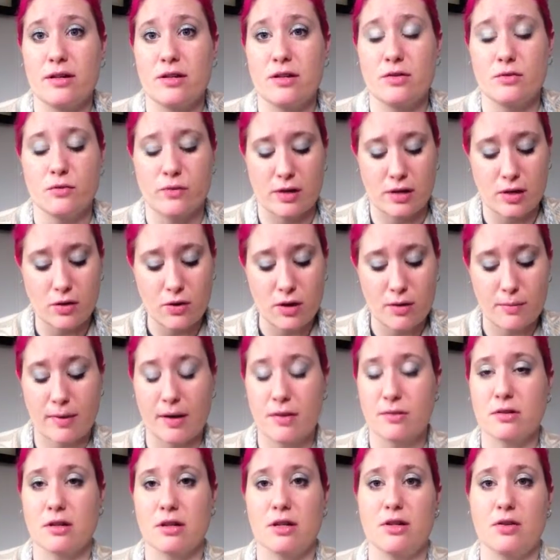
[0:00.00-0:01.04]
to redo it, but I
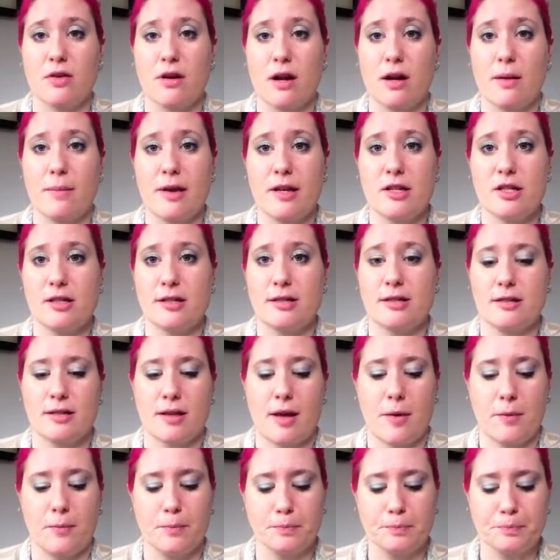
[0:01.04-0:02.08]
was going to do it on a budget,
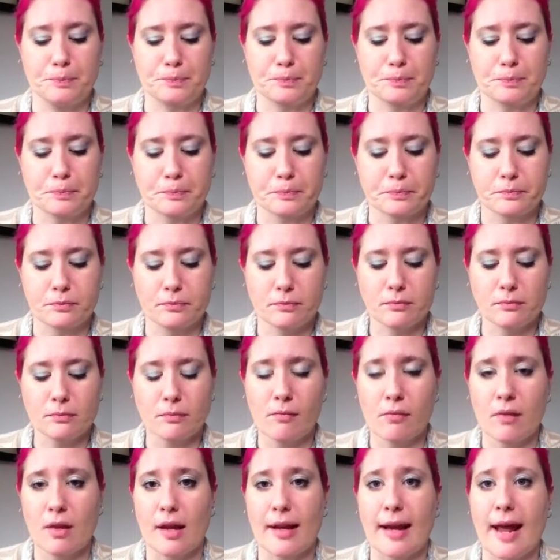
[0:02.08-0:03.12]
so
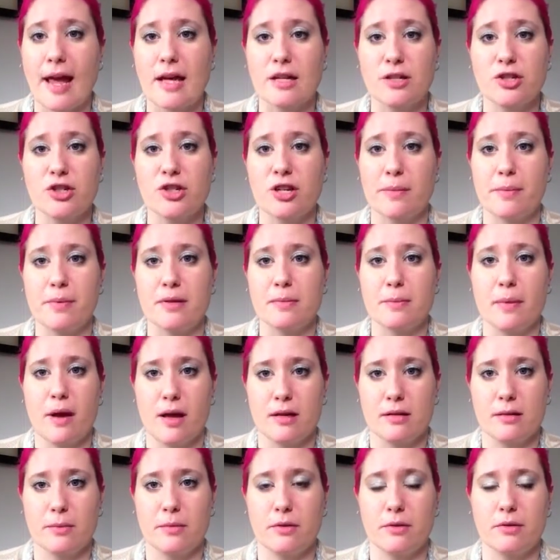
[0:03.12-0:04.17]
like as cheap as
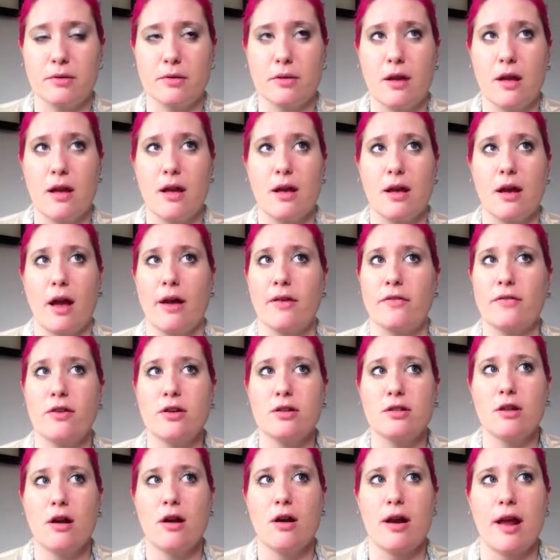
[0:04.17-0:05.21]
possible. I
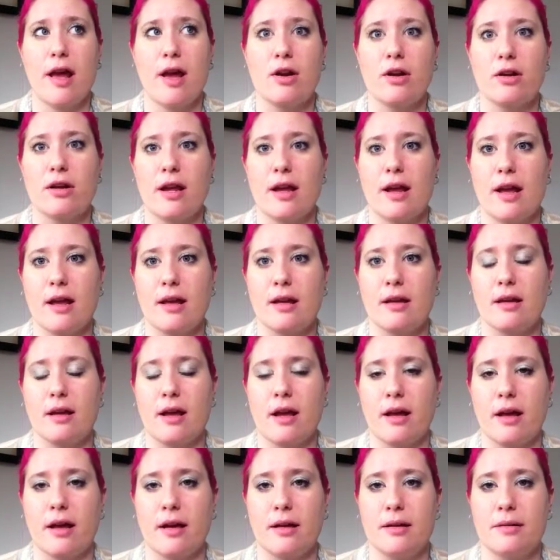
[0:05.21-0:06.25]
first started out looking at
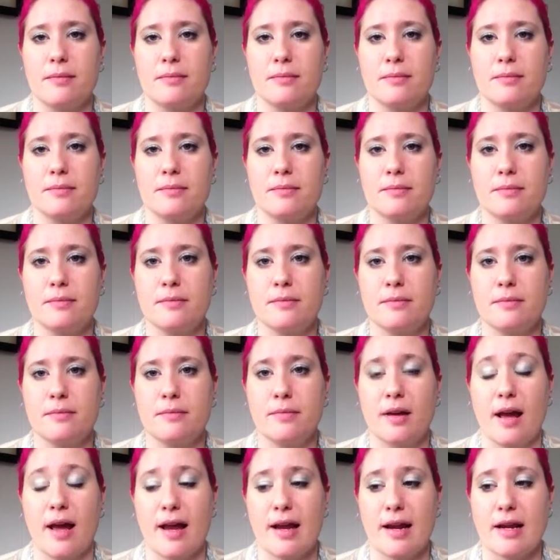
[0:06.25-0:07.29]

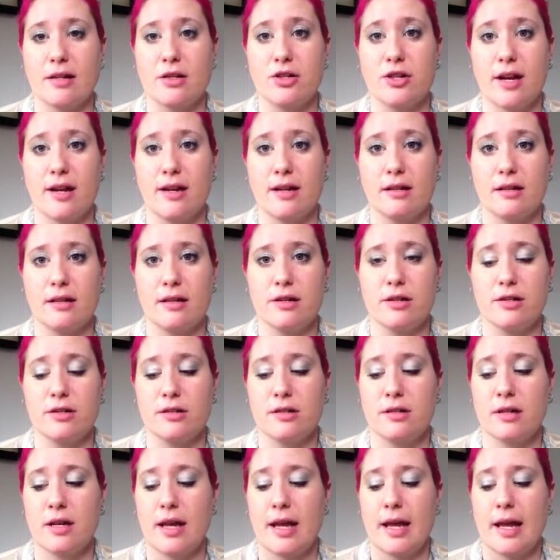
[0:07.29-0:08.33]
lighting, chandeliers,
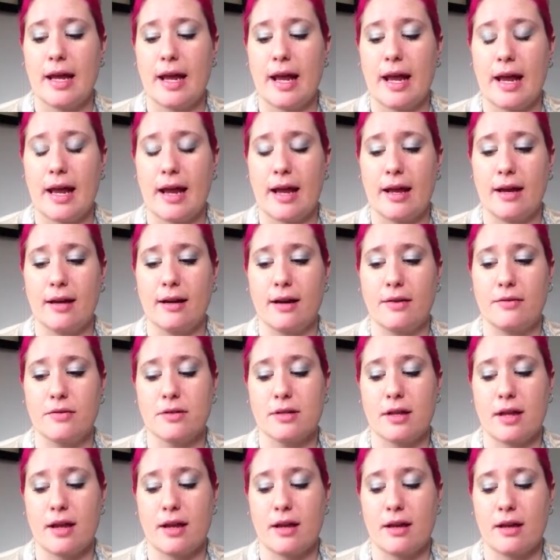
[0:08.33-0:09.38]
and I was
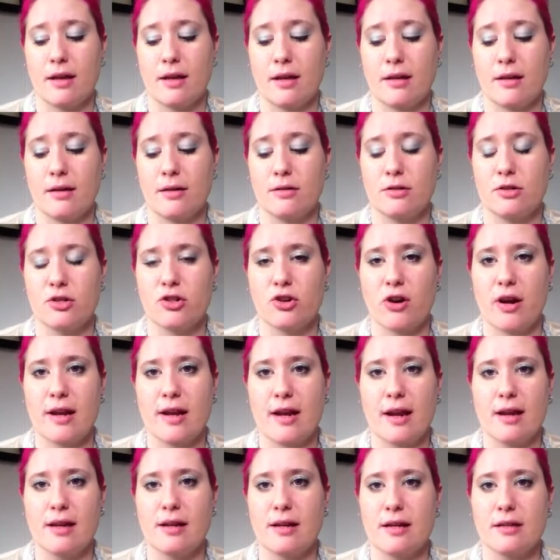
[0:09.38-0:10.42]
like just trying to
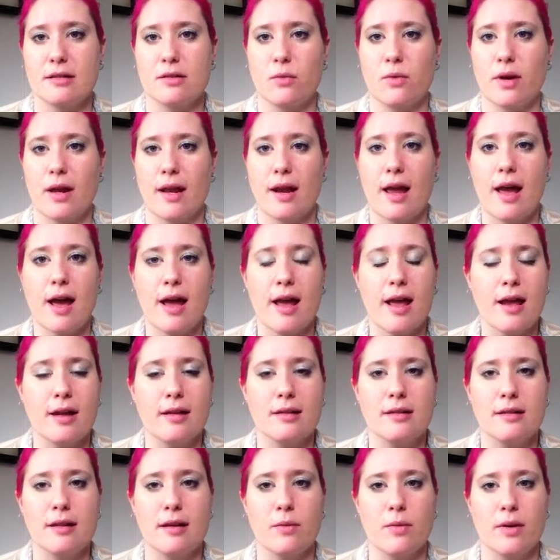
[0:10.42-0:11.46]
get ideas of what I
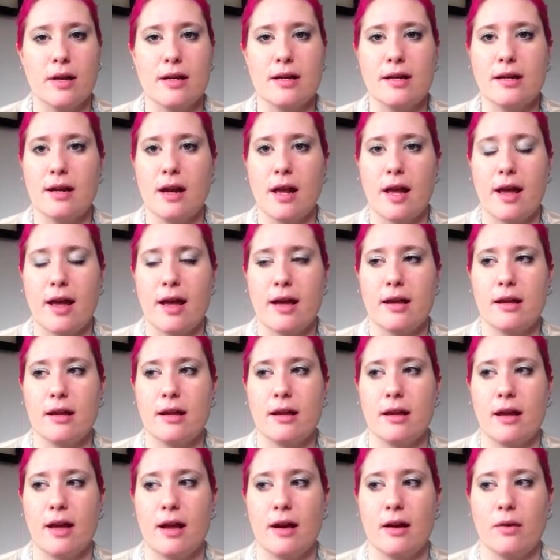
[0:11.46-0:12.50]
liked and what I didn't like
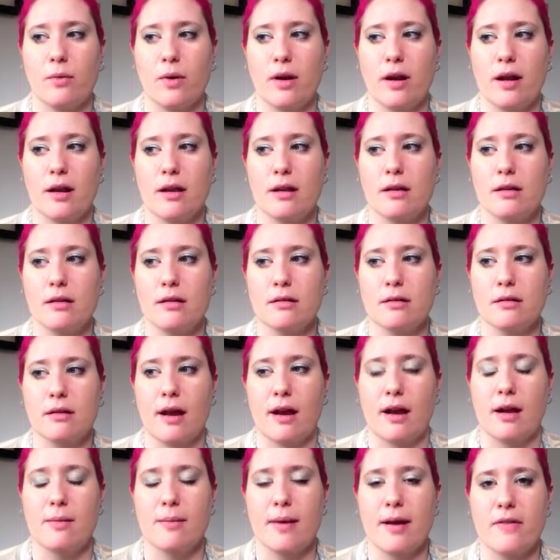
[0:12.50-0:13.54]
and what
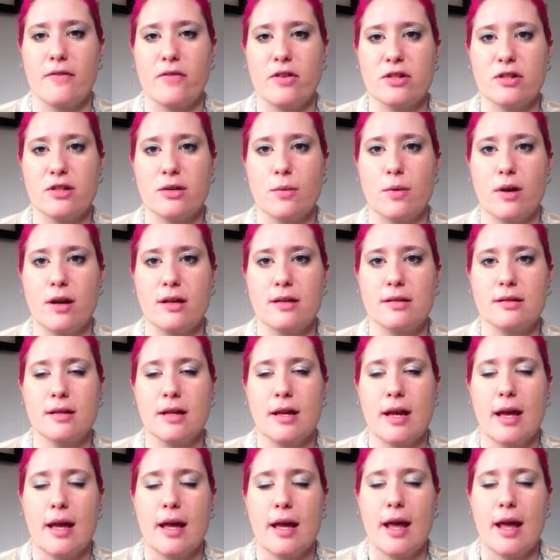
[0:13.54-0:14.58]
kind of my vision was.
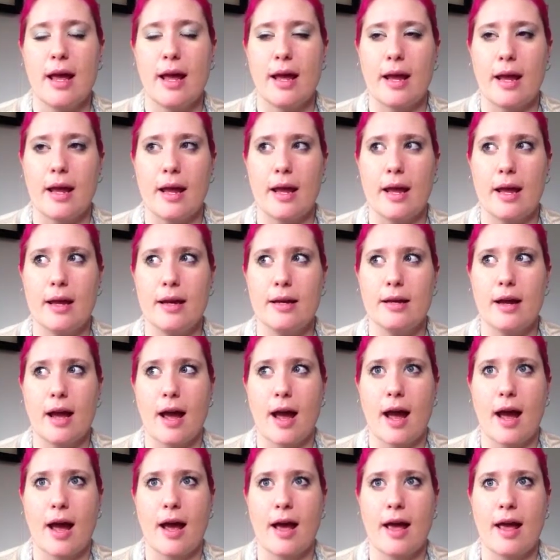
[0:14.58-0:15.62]
And
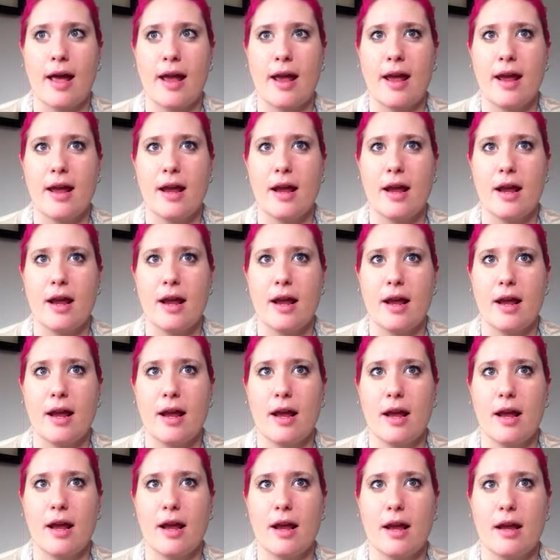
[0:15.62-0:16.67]
I
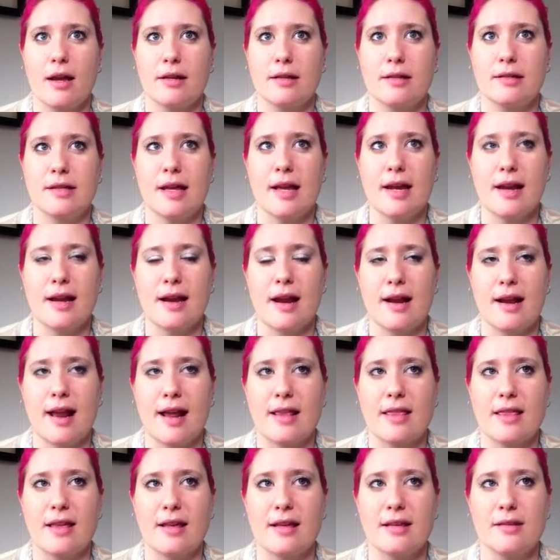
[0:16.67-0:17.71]
decided I
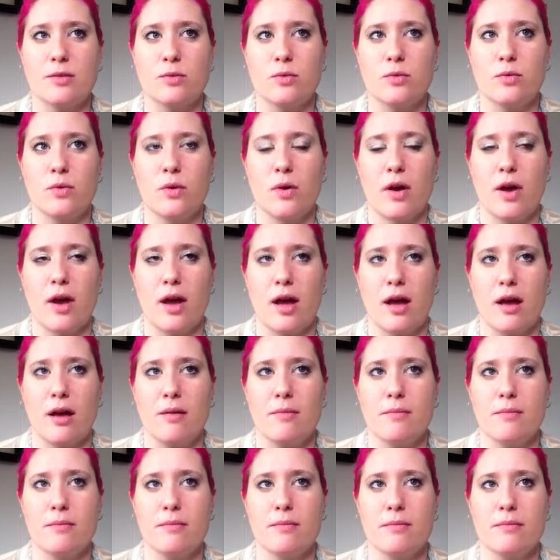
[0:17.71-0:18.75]
liked these
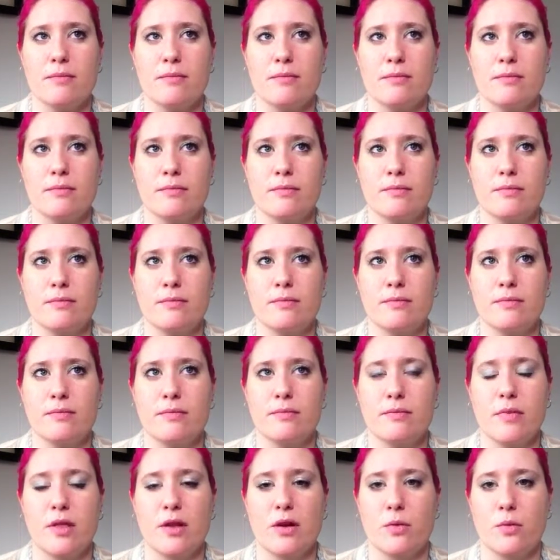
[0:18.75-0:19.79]

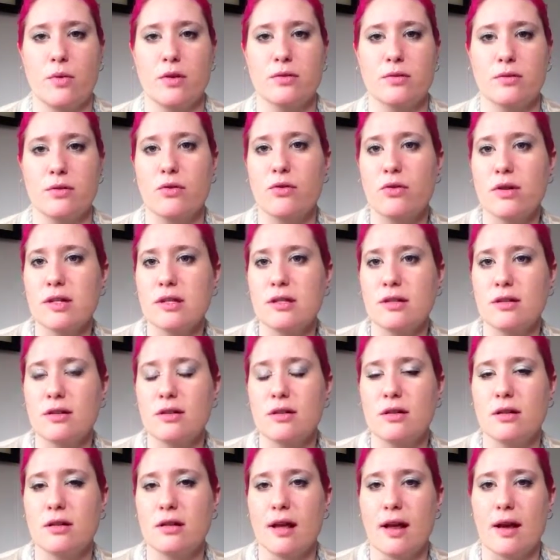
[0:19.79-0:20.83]
the ones with
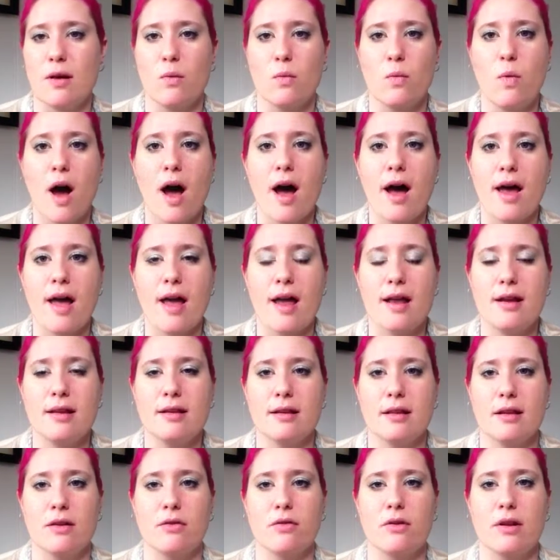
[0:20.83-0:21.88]
crystal and white,
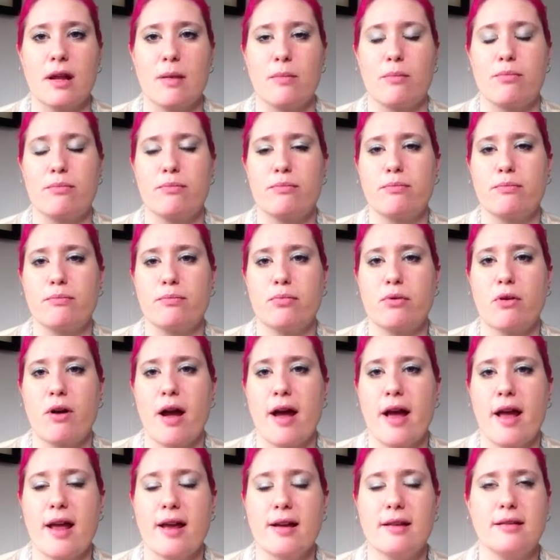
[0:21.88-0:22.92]
and they're really
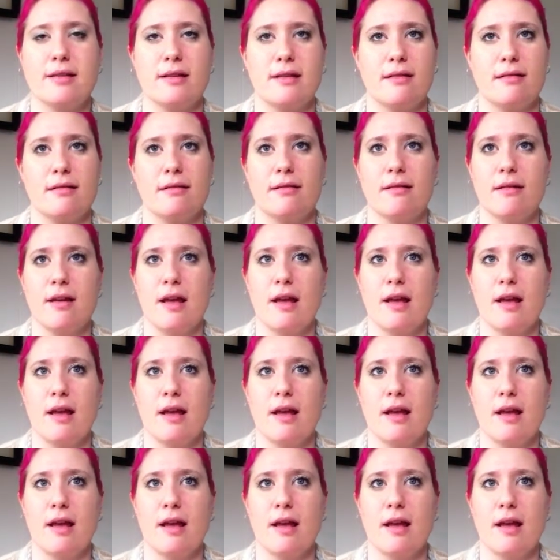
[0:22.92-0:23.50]
bright and